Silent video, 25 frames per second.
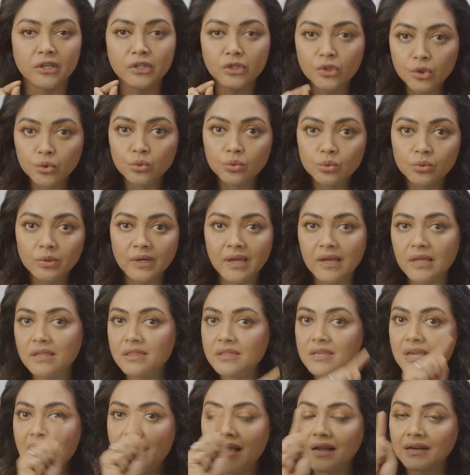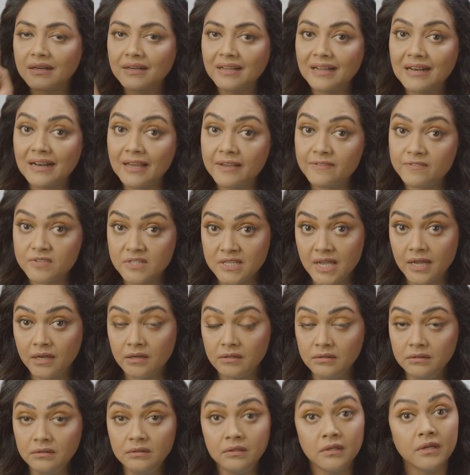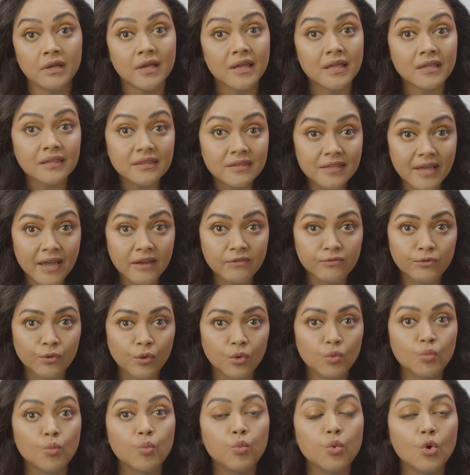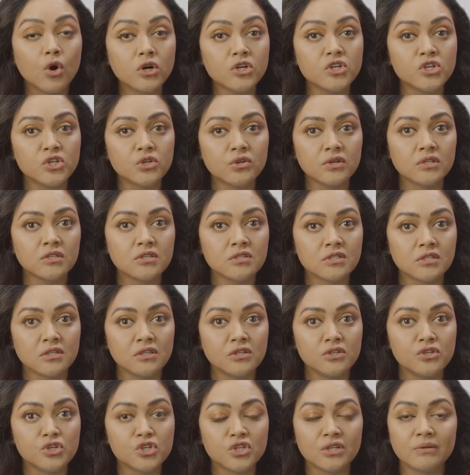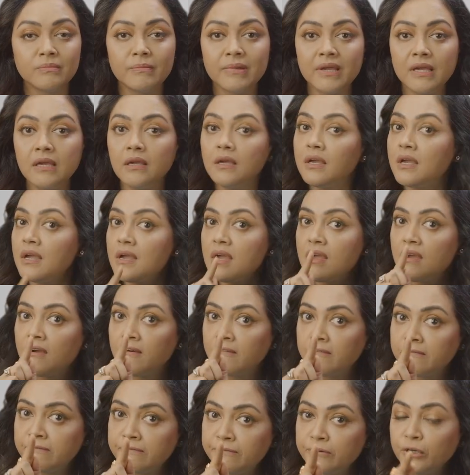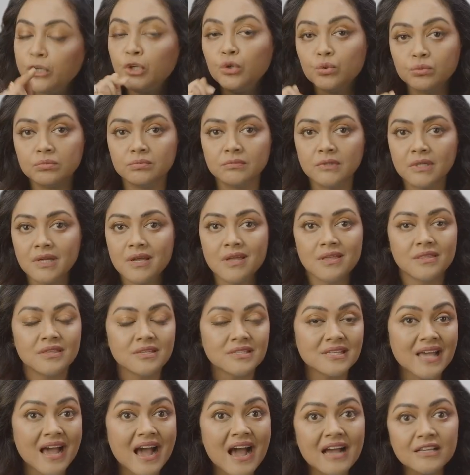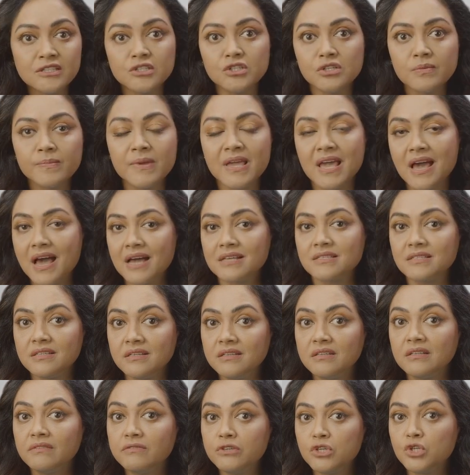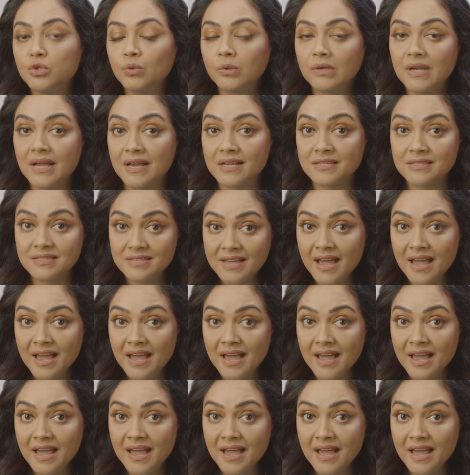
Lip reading: are you in the acne life cycle? Therefore, what should the solution be for you? This has to be as individual as